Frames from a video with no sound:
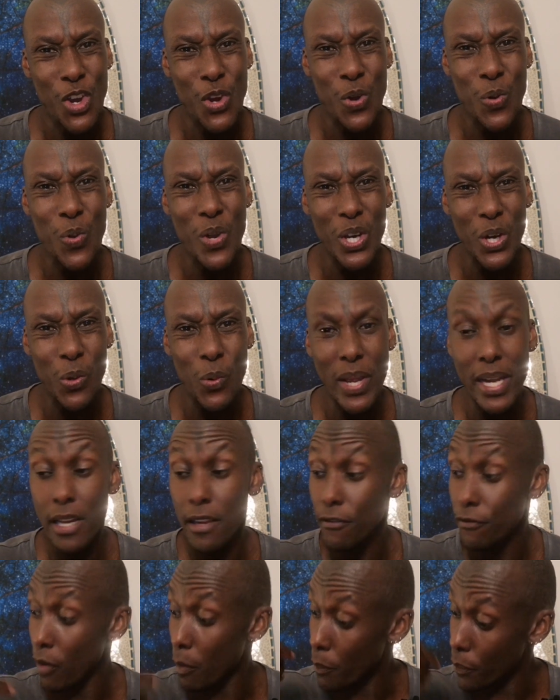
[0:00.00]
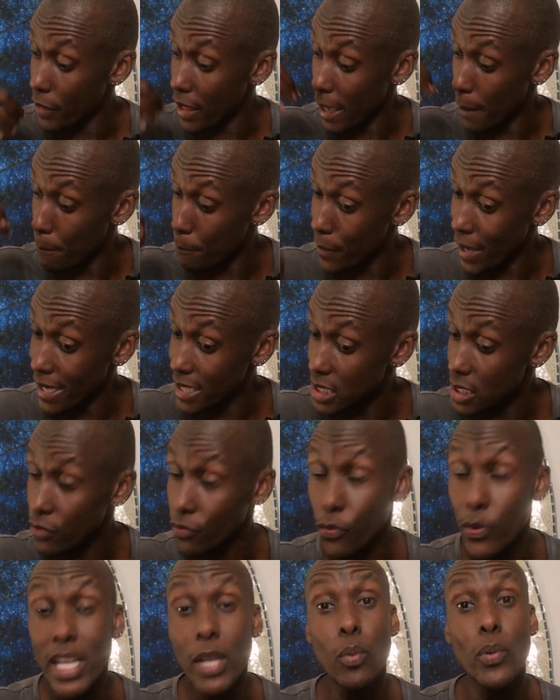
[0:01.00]
who were creating from their
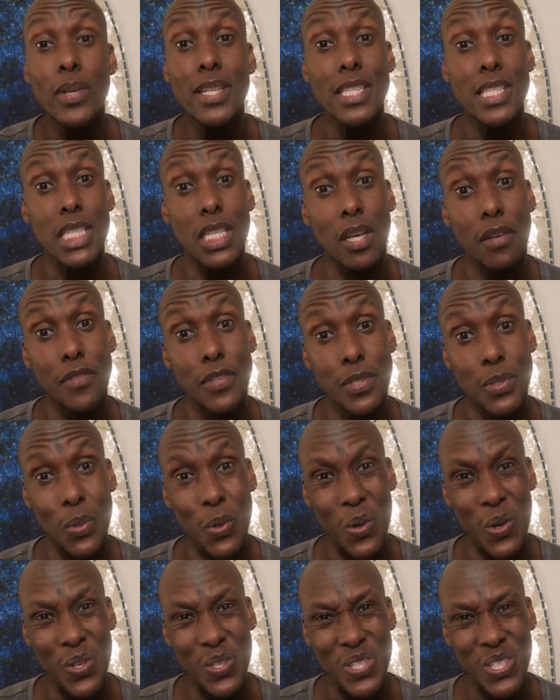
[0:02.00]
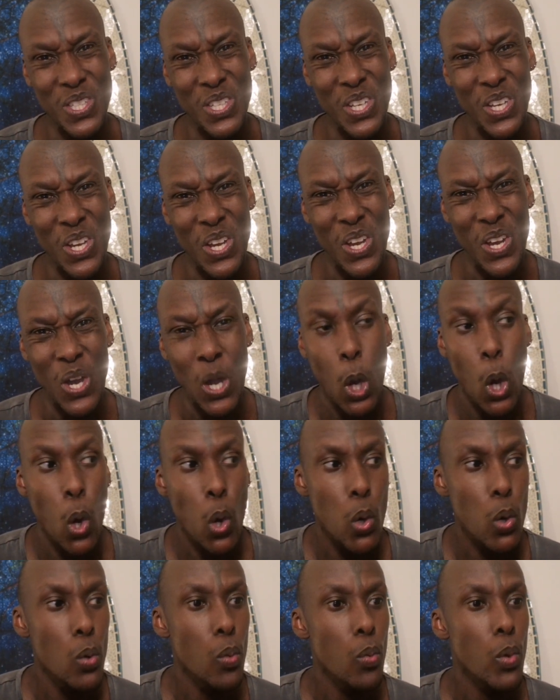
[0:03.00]
base frequency of source,
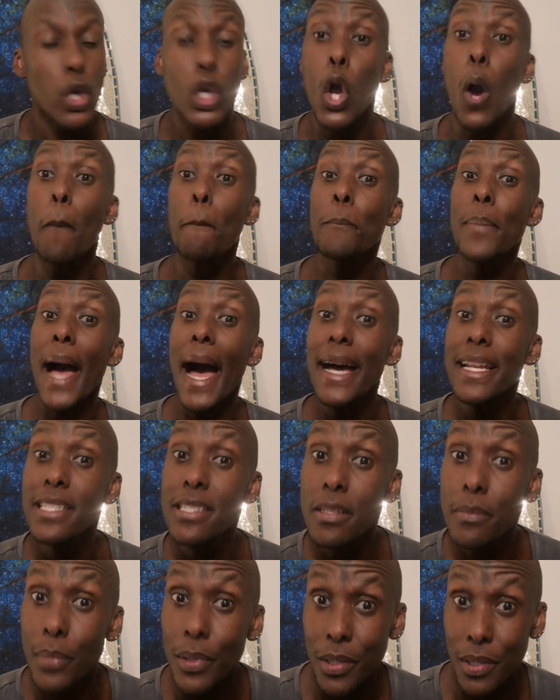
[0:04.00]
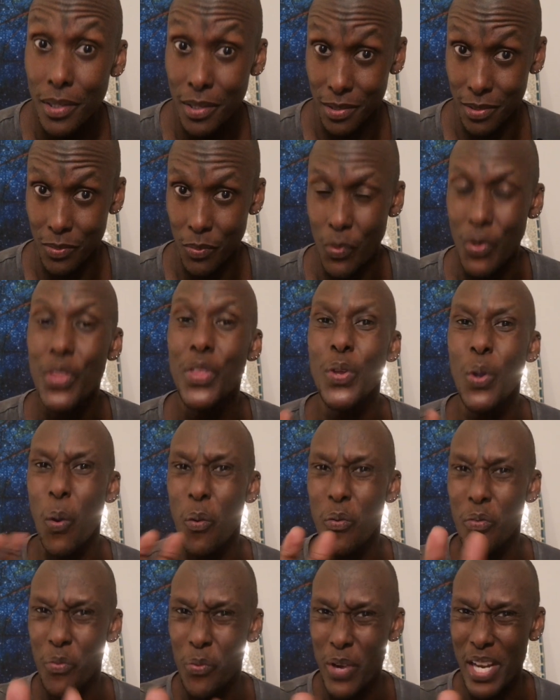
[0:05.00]
who were compatible with
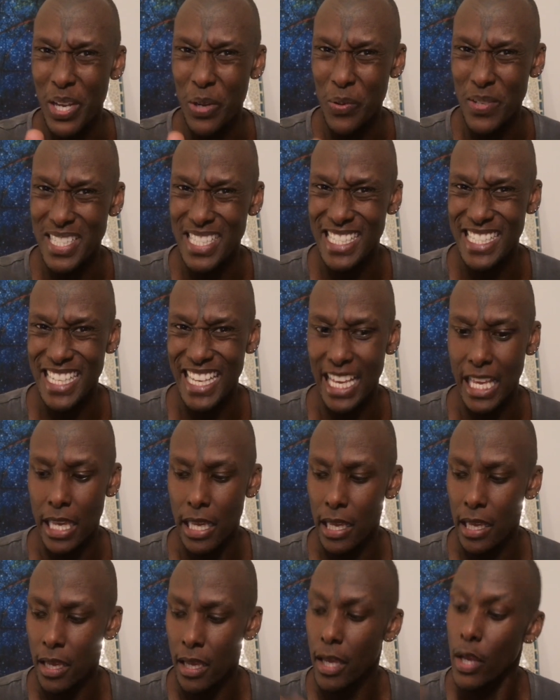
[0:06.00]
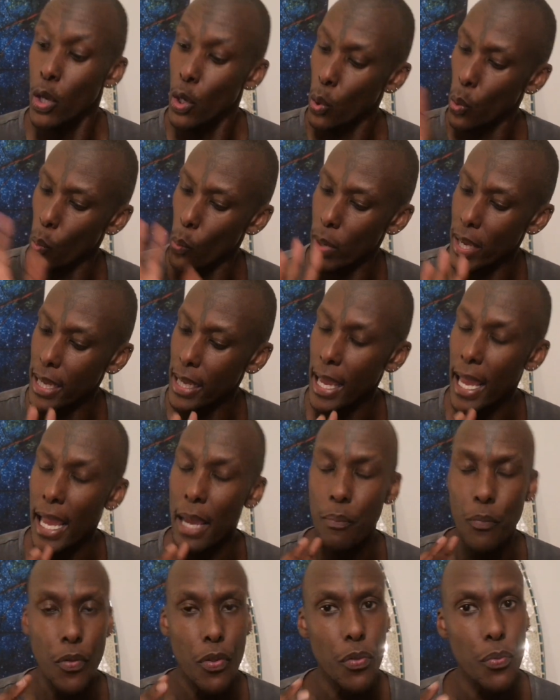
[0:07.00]
your frequency, we
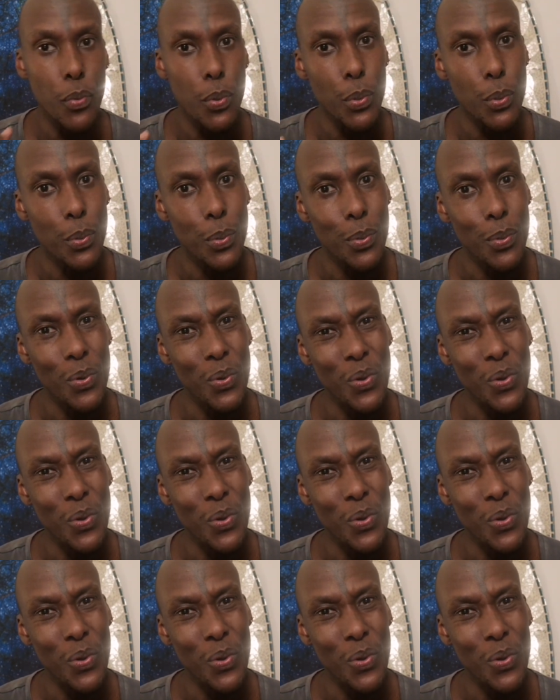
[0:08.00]
came through